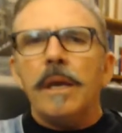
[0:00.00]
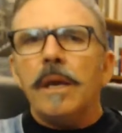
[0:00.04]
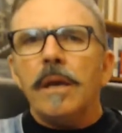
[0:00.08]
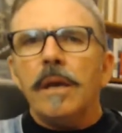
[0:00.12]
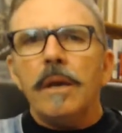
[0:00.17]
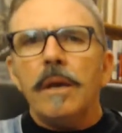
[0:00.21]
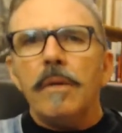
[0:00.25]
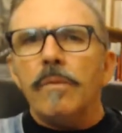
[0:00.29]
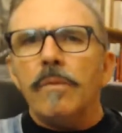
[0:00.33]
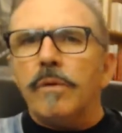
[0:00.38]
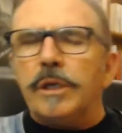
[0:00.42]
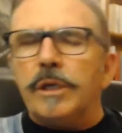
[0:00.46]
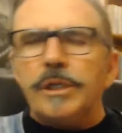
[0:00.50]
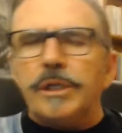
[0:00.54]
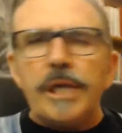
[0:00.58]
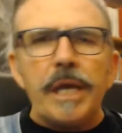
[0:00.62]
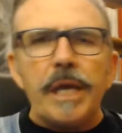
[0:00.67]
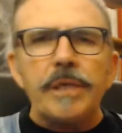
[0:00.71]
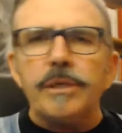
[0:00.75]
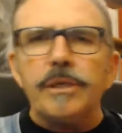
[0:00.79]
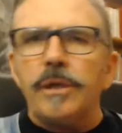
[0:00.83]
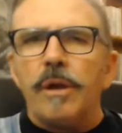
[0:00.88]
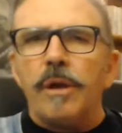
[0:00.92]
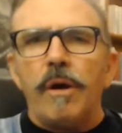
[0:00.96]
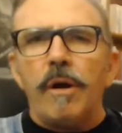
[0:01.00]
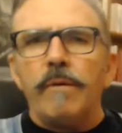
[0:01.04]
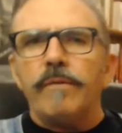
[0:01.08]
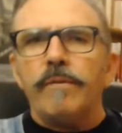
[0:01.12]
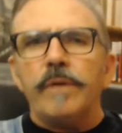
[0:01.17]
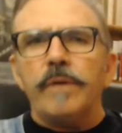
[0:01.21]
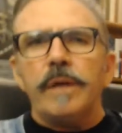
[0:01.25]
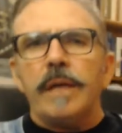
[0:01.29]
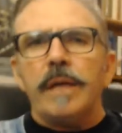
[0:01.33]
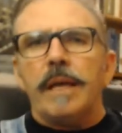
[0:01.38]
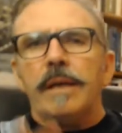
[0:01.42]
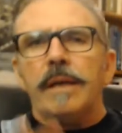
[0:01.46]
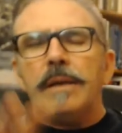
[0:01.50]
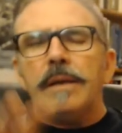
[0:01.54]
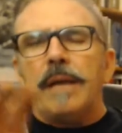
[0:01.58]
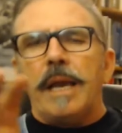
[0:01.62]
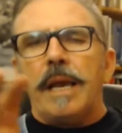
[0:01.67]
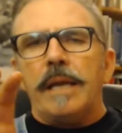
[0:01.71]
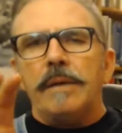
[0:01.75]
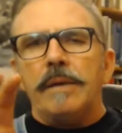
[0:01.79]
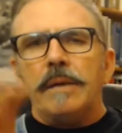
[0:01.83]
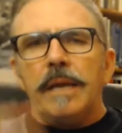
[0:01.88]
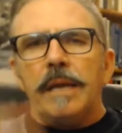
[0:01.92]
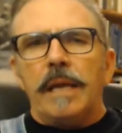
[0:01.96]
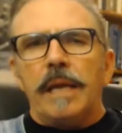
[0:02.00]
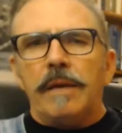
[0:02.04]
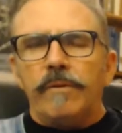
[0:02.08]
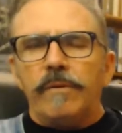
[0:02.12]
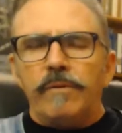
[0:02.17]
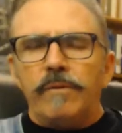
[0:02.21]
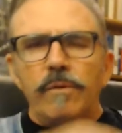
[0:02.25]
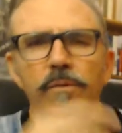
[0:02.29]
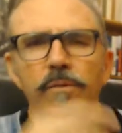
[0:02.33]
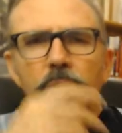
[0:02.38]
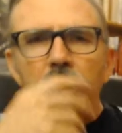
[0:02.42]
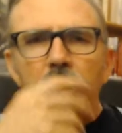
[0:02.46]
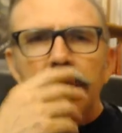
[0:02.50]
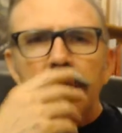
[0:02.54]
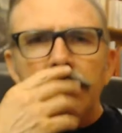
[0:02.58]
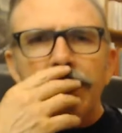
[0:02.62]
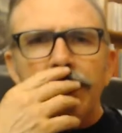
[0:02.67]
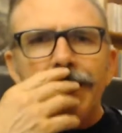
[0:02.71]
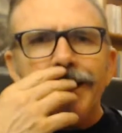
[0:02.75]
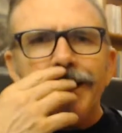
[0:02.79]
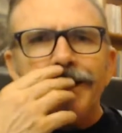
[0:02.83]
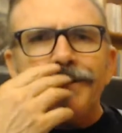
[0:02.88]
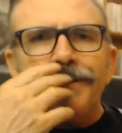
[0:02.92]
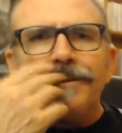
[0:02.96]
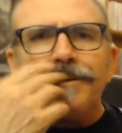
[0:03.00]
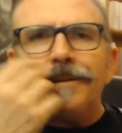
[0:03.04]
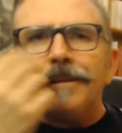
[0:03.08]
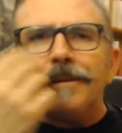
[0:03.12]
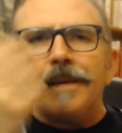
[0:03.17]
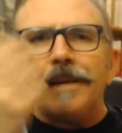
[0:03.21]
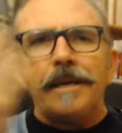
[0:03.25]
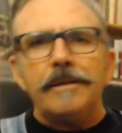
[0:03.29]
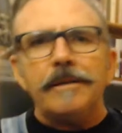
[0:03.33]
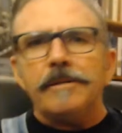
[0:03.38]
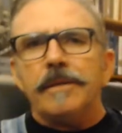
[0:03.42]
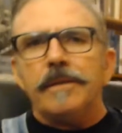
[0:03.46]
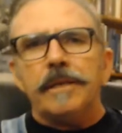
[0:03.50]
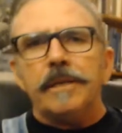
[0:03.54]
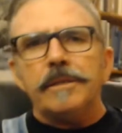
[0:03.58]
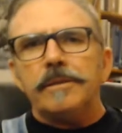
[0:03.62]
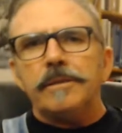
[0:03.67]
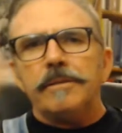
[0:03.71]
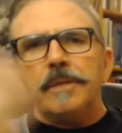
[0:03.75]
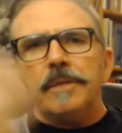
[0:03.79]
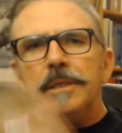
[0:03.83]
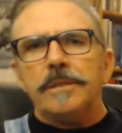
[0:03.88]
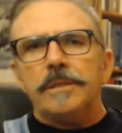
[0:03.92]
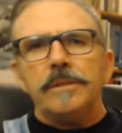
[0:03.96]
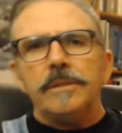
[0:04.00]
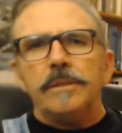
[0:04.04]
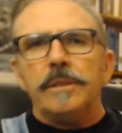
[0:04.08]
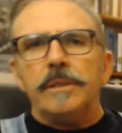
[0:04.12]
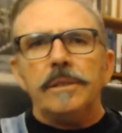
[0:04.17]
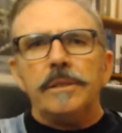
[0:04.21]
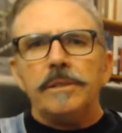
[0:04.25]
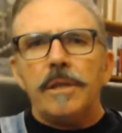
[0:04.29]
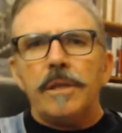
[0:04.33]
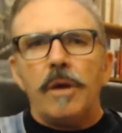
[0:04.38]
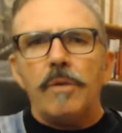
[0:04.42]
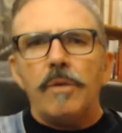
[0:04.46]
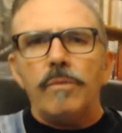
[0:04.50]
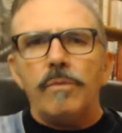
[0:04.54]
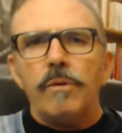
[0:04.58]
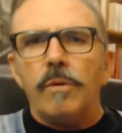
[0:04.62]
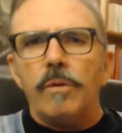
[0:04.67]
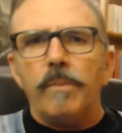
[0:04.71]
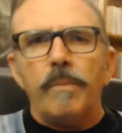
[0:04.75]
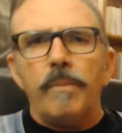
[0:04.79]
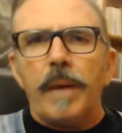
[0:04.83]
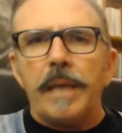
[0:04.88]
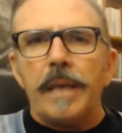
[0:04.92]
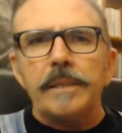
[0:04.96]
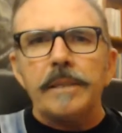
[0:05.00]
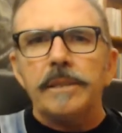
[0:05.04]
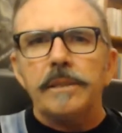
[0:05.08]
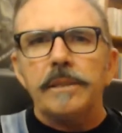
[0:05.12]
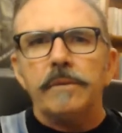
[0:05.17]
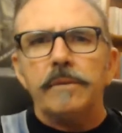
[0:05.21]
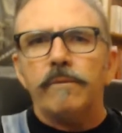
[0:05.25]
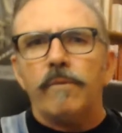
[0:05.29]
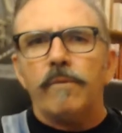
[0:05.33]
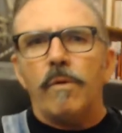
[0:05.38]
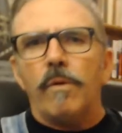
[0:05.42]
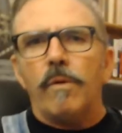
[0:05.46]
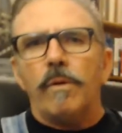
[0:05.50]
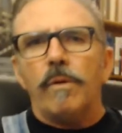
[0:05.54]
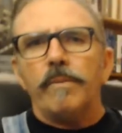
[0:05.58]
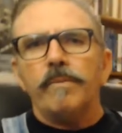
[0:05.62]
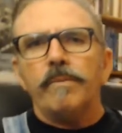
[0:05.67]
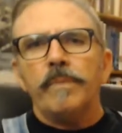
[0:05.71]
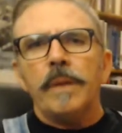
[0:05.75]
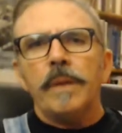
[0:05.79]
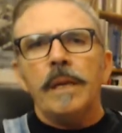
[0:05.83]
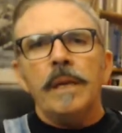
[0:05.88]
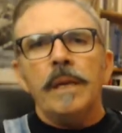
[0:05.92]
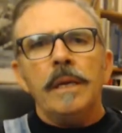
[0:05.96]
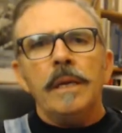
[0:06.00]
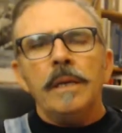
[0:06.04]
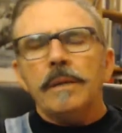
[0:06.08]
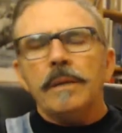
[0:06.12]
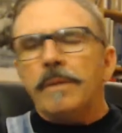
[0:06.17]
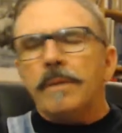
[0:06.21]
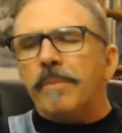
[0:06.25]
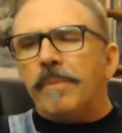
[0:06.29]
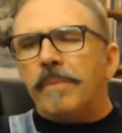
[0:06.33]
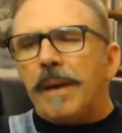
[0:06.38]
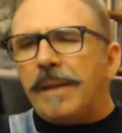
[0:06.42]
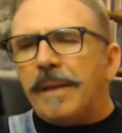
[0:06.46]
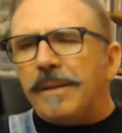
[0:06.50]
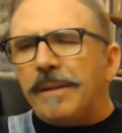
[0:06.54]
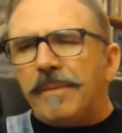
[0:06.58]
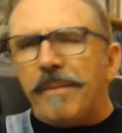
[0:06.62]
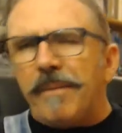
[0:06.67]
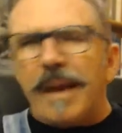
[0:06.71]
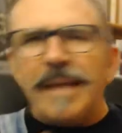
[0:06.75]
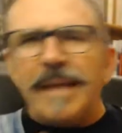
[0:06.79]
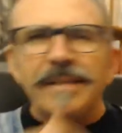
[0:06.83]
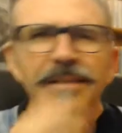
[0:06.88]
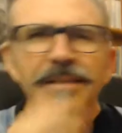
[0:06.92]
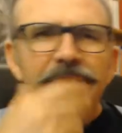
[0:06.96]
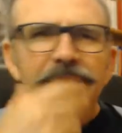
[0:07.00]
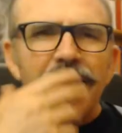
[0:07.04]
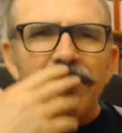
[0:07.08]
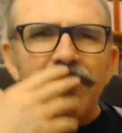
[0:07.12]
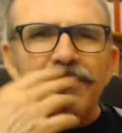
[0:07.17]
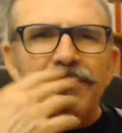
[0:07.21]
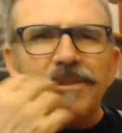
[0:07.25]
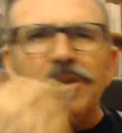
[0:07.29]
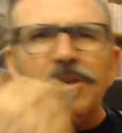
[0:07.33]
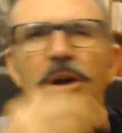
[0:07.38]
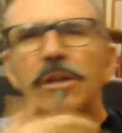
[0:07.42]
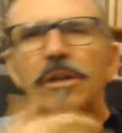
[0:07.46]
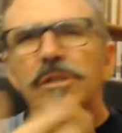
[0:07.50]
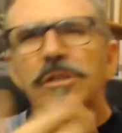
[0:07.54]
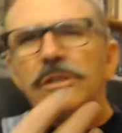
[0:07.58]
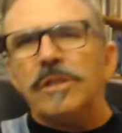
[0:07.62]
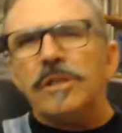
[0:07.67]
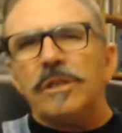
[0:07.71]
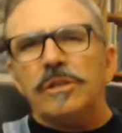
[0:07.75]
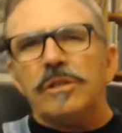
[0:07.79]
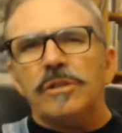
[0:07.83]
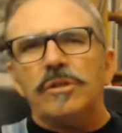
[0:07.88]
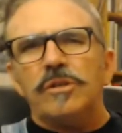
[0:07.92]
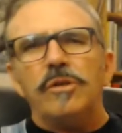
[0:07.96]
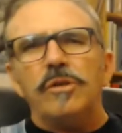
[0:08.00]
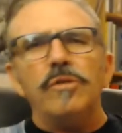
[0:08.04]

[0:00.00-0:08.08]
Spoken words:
rejection of it, and if you really get into it, there's no real basis for it. The main stuff, it's too